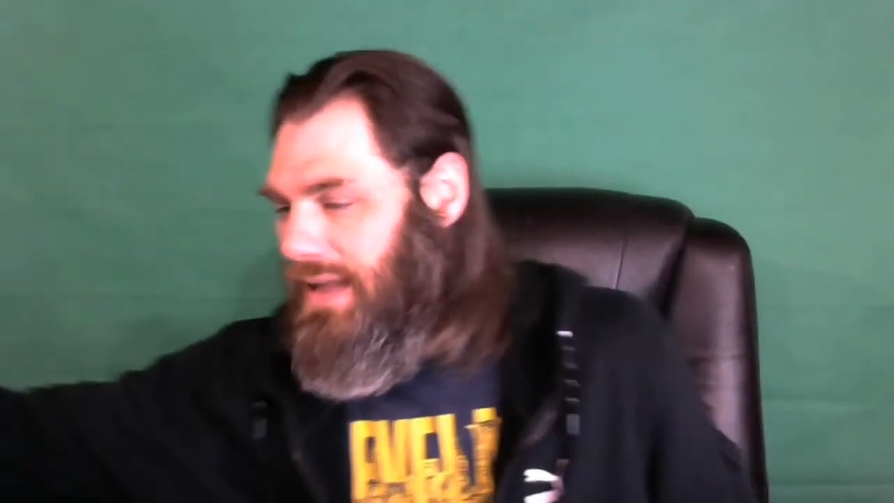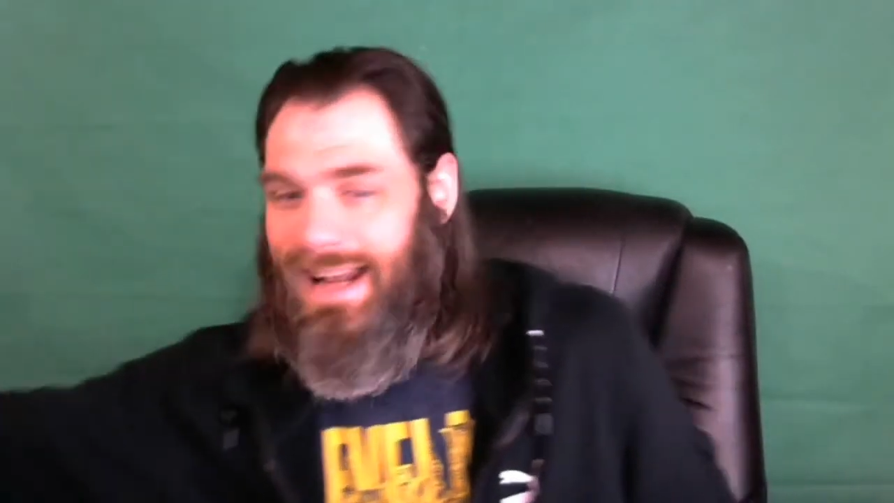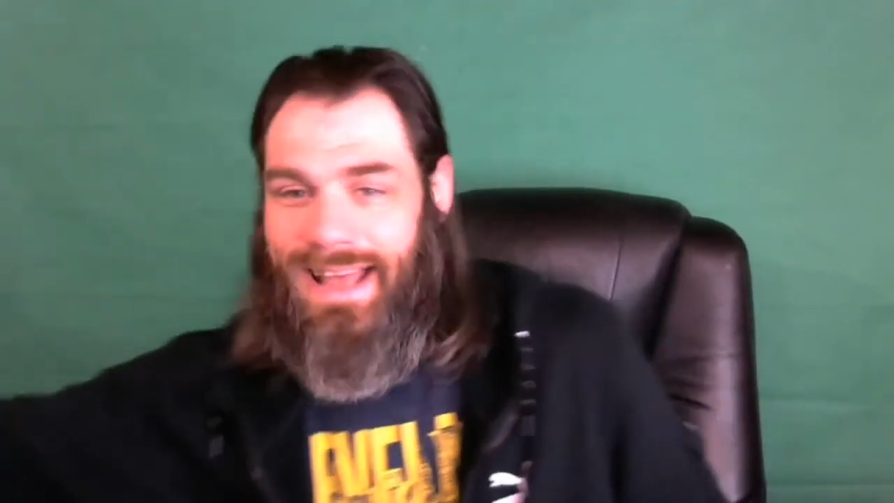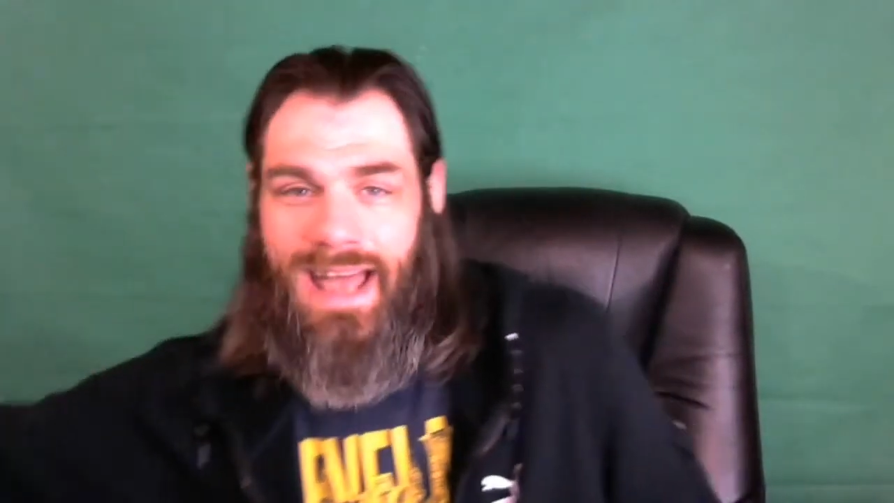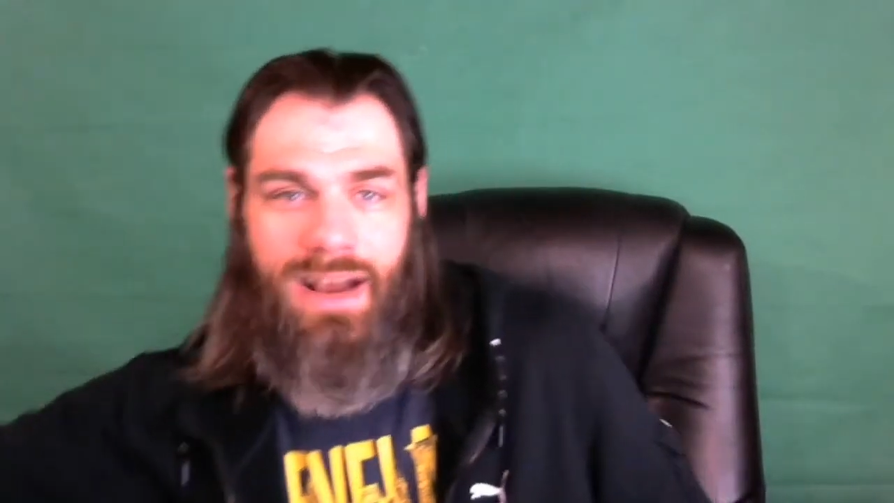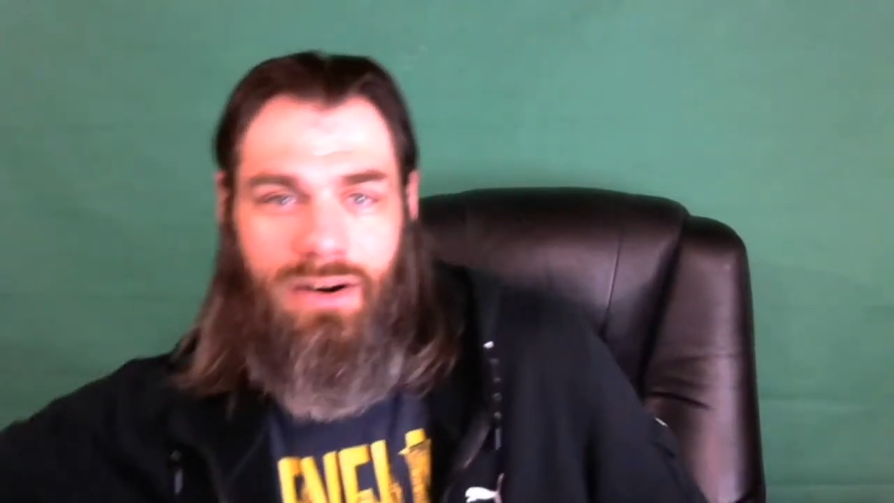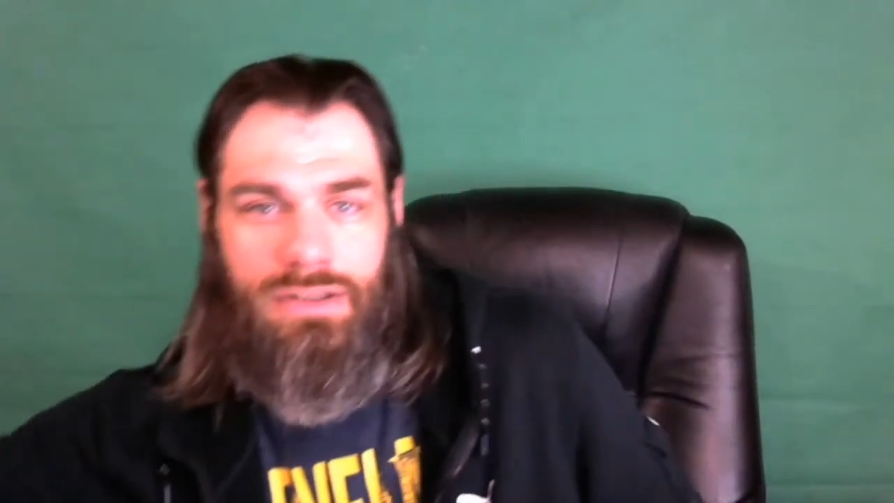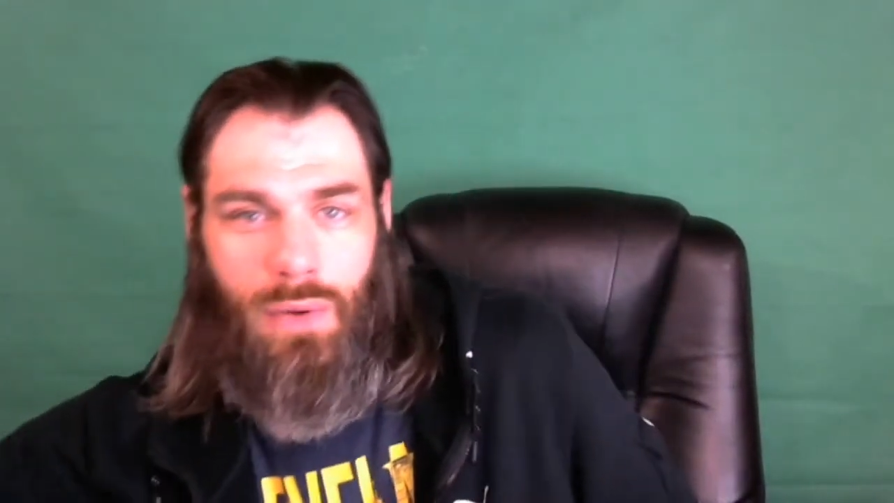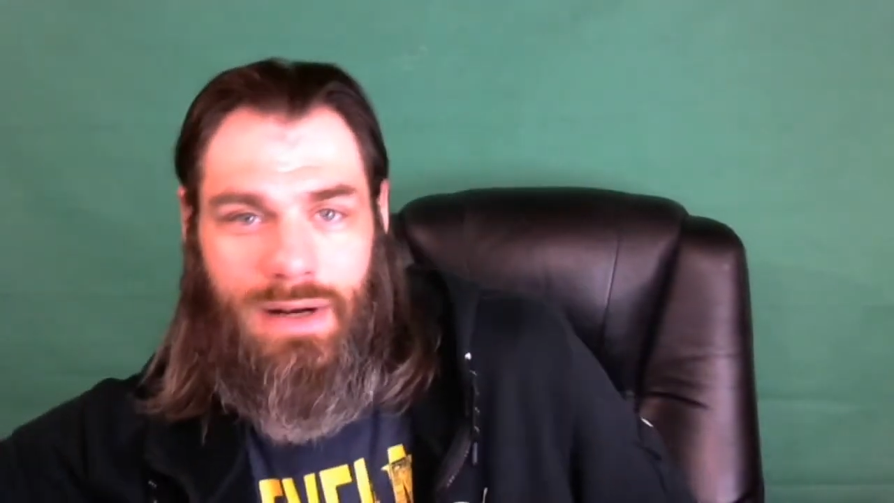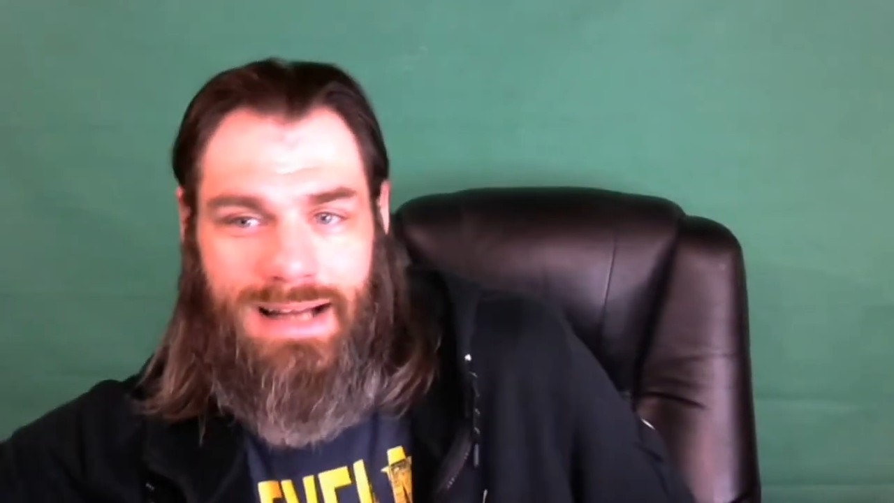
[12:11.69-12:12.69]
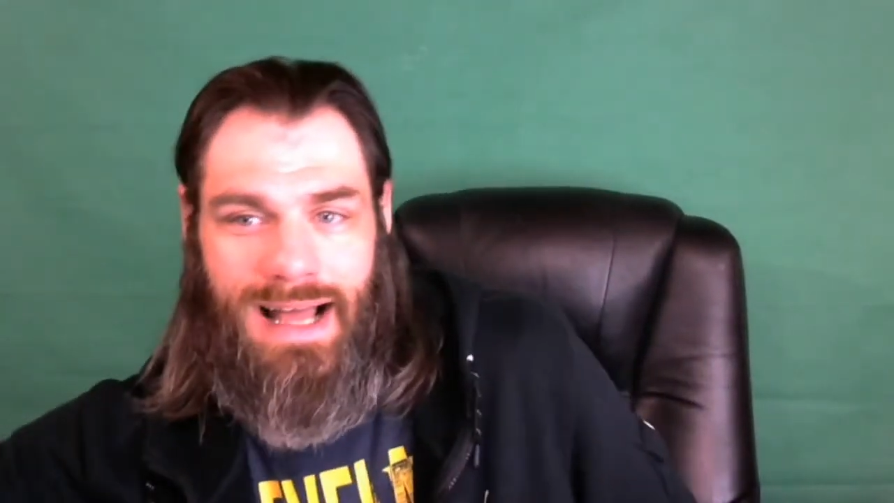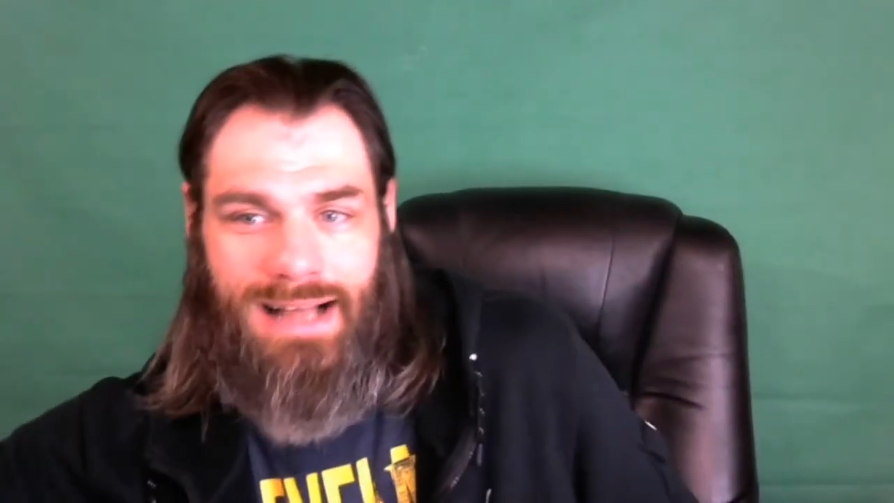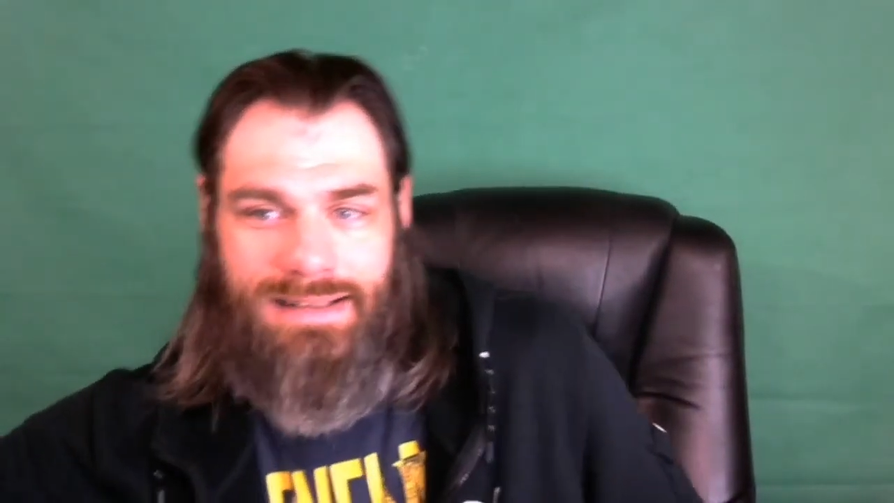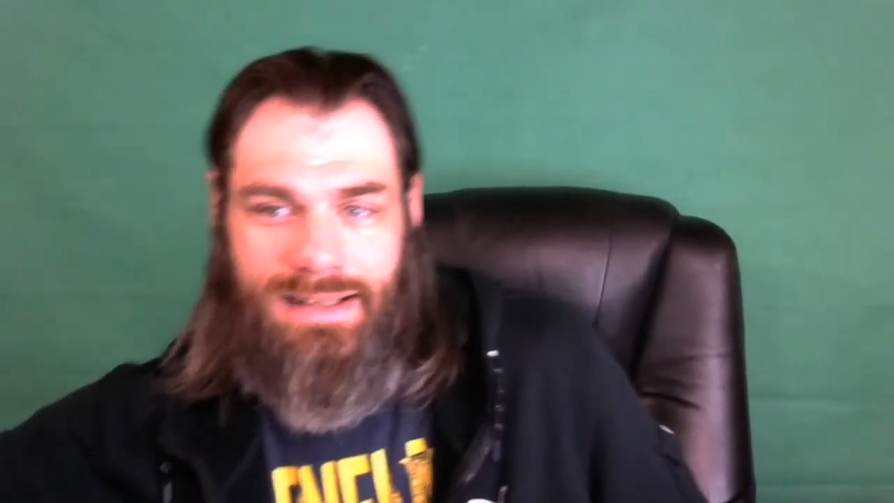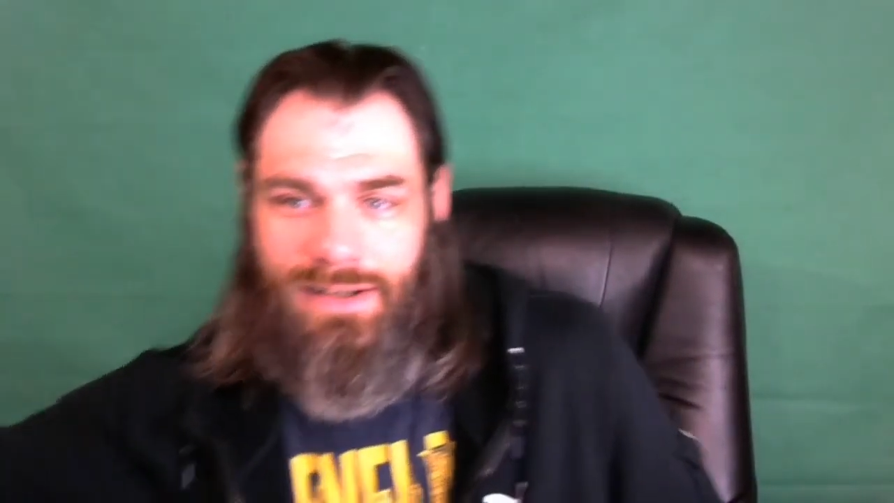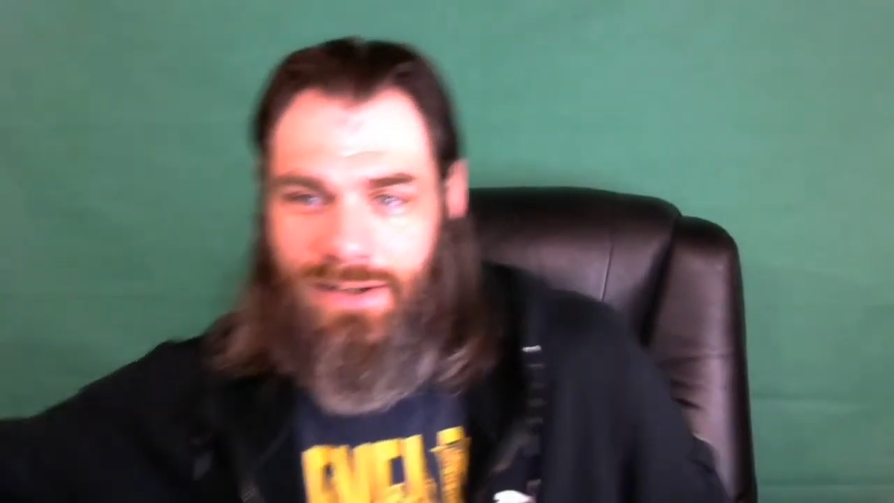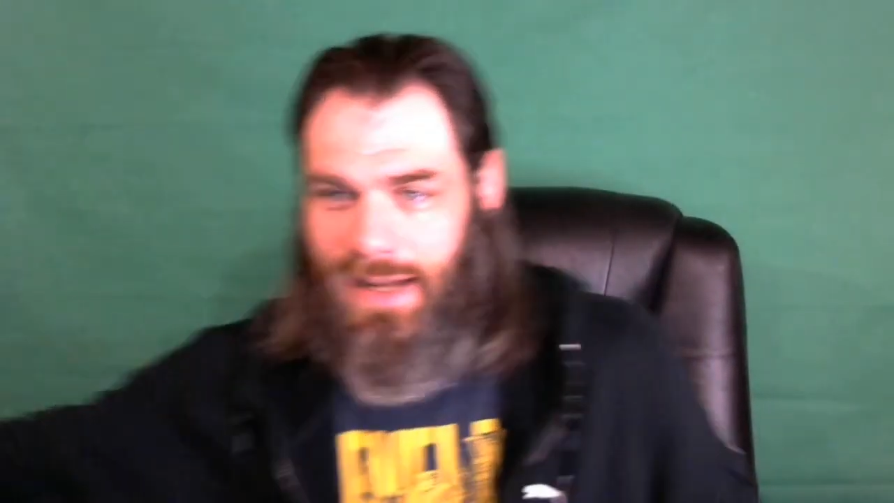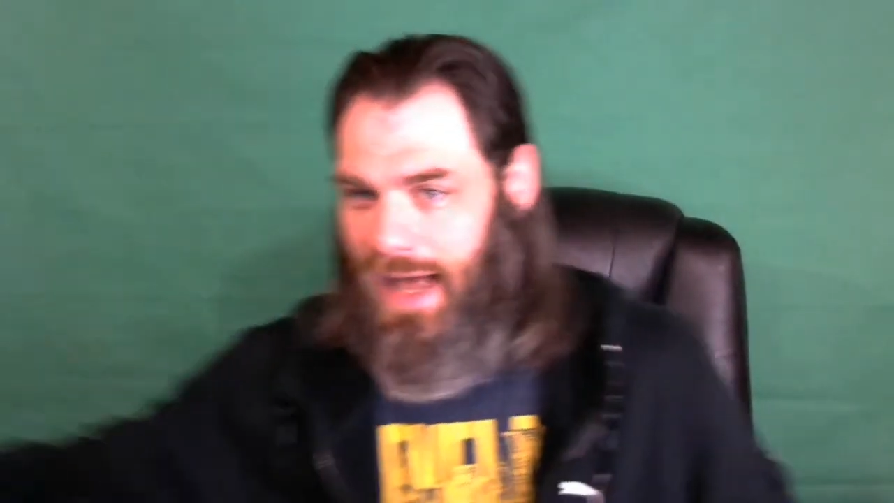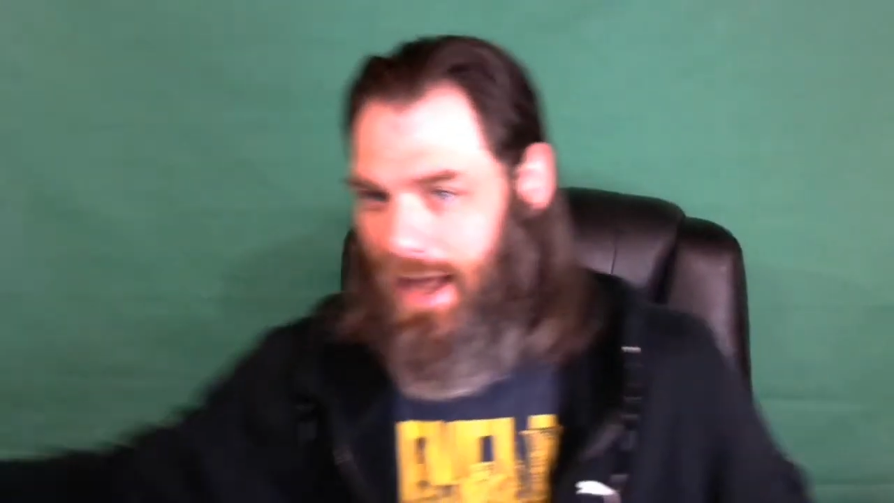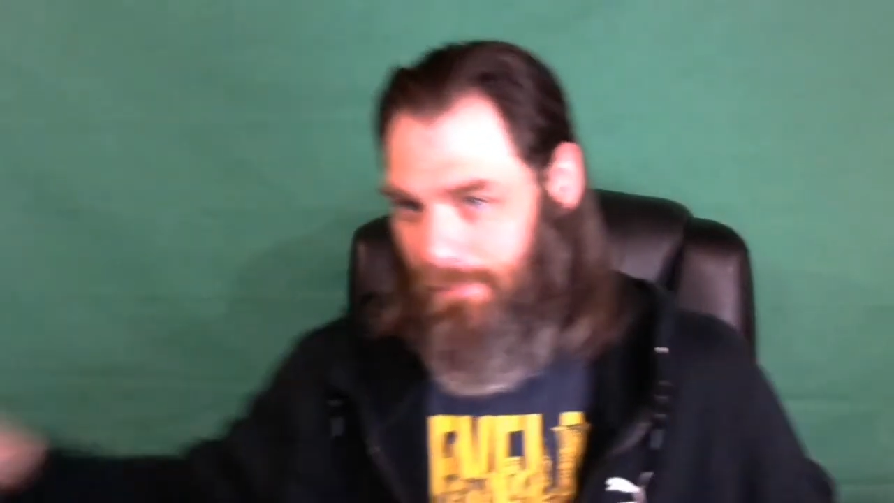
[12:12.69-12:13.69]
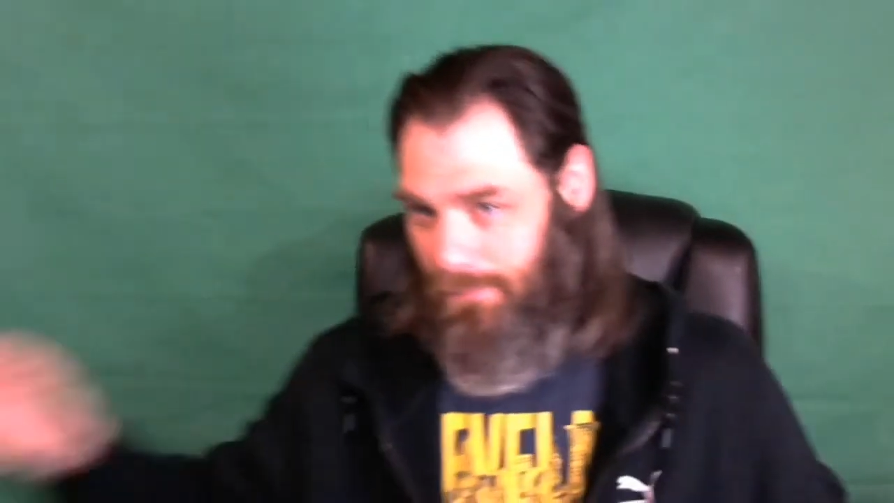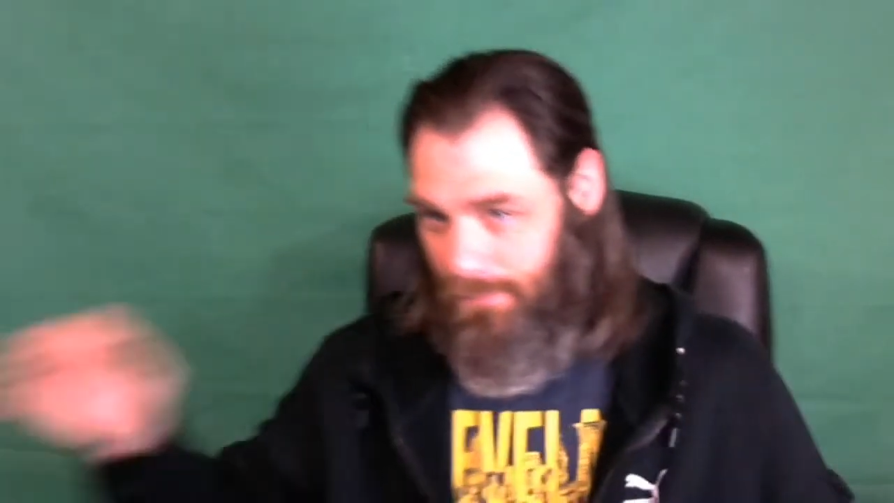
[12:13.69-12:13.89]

a lot of hair in 2019. Look at that.